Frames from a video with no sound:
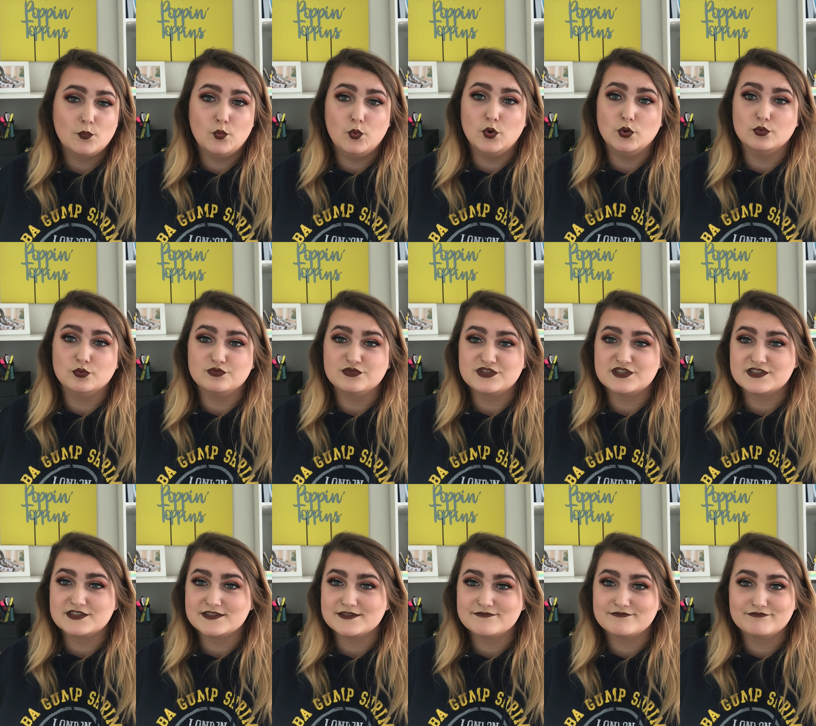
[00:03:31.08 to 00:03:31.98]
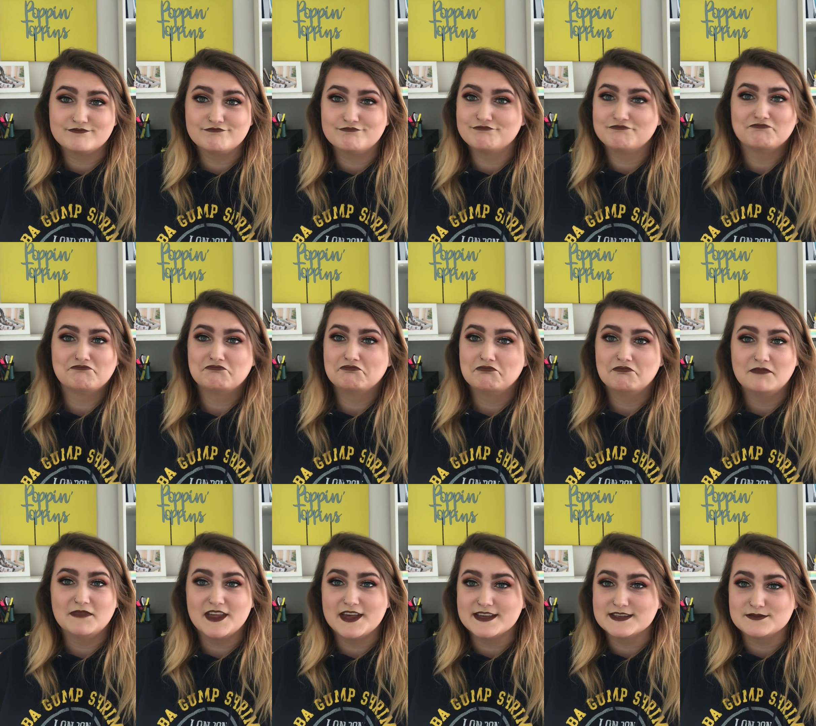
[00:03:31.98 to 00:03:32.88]
Waltz,
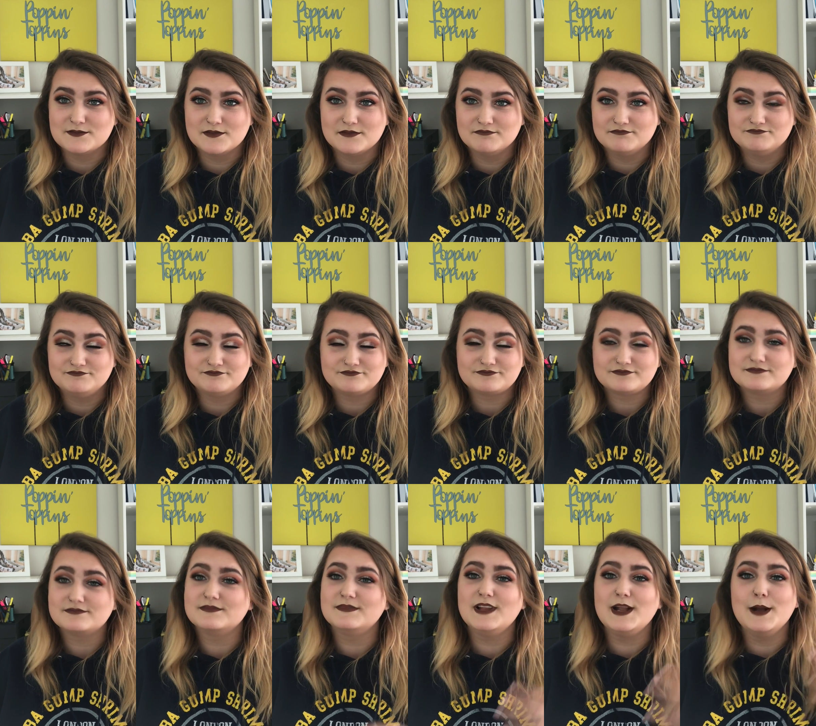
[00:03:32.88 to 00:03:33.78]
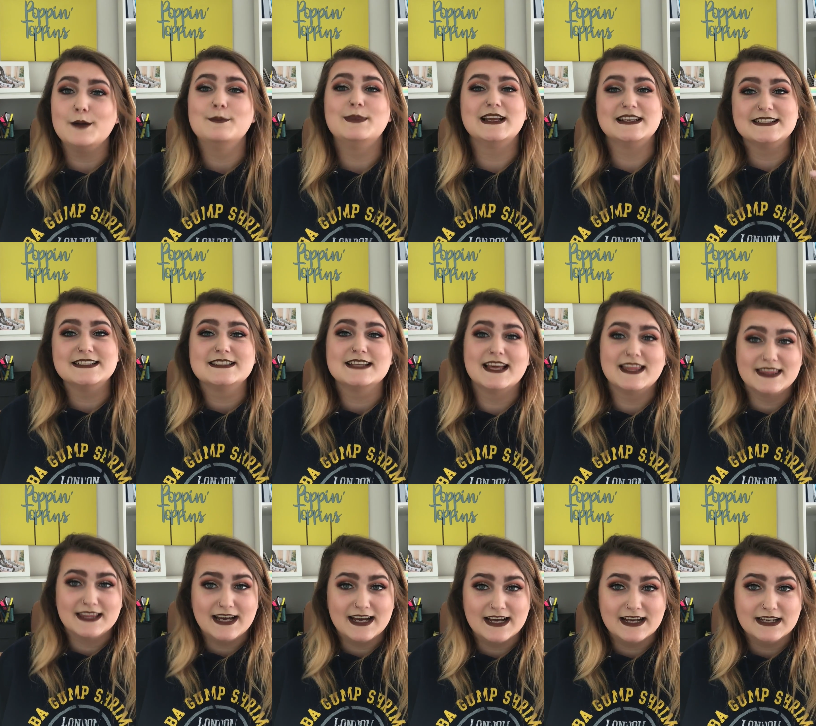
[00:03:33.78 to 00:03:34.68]
there's one. Places
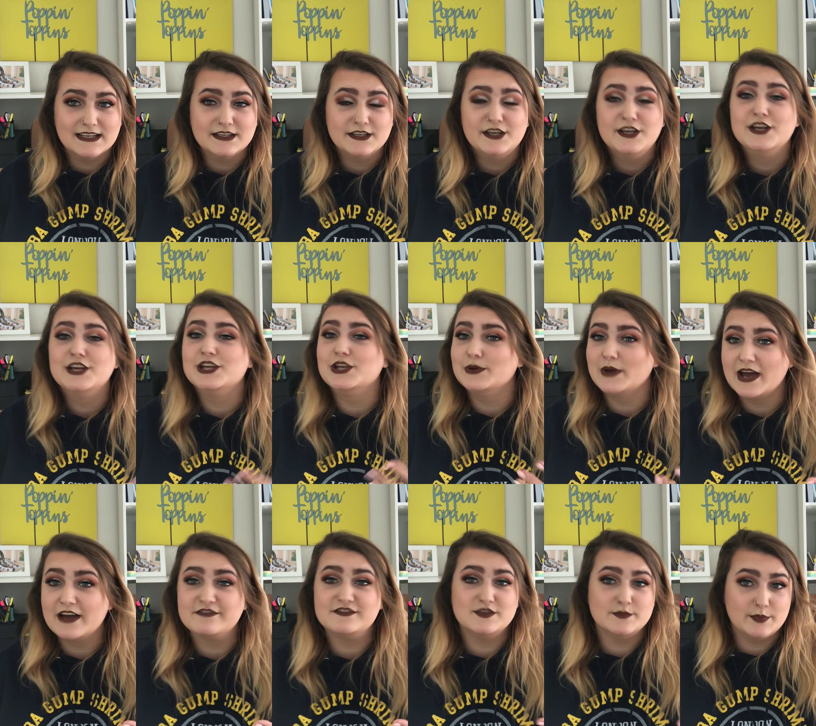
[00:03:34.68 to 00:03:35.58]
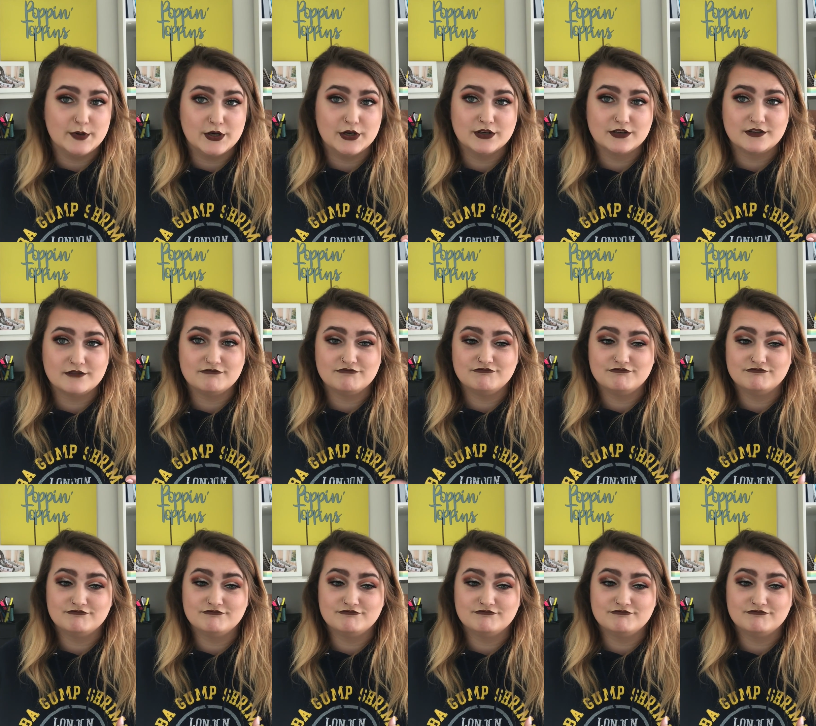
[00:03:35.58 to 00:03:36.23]
like that, you have to book.